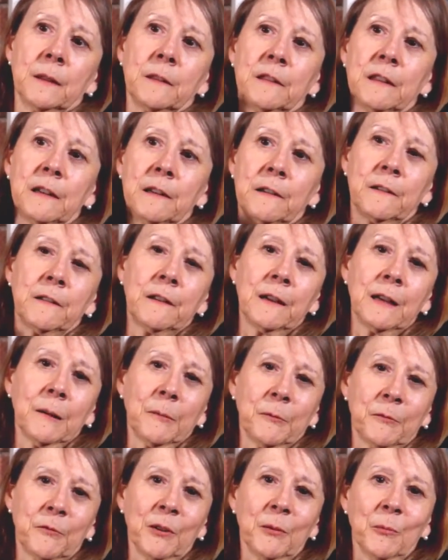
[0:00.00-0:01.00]
they say
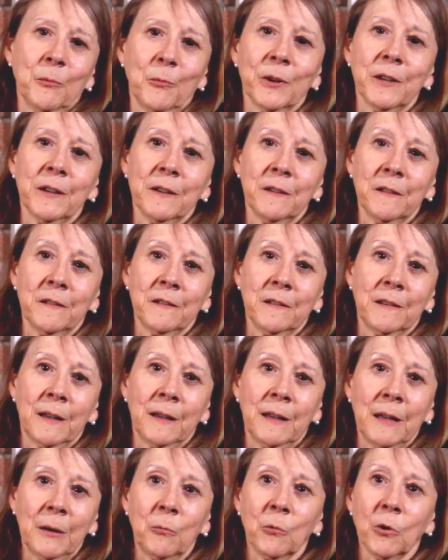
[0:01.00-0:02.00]
up front what it is
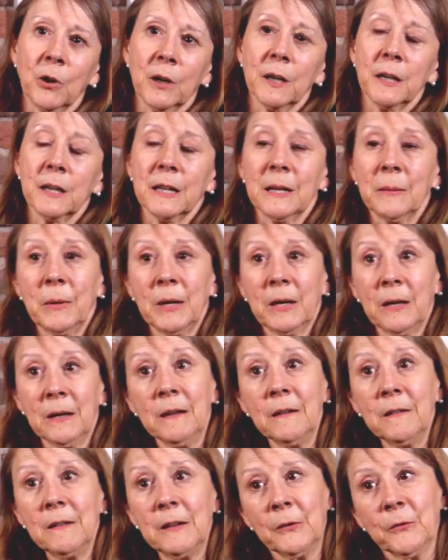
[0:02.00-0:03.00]
that they want. They make it
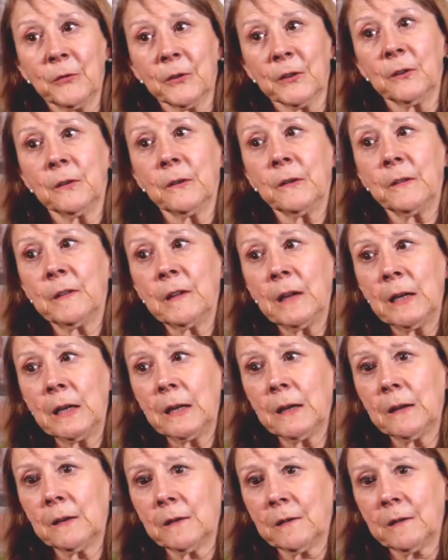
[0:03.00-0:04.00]
easy for you to say
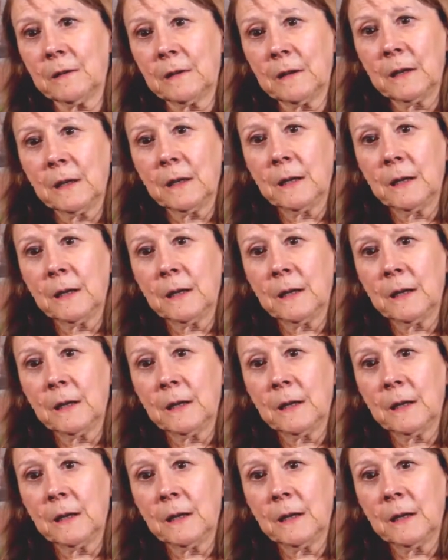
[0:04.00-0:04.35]
yes,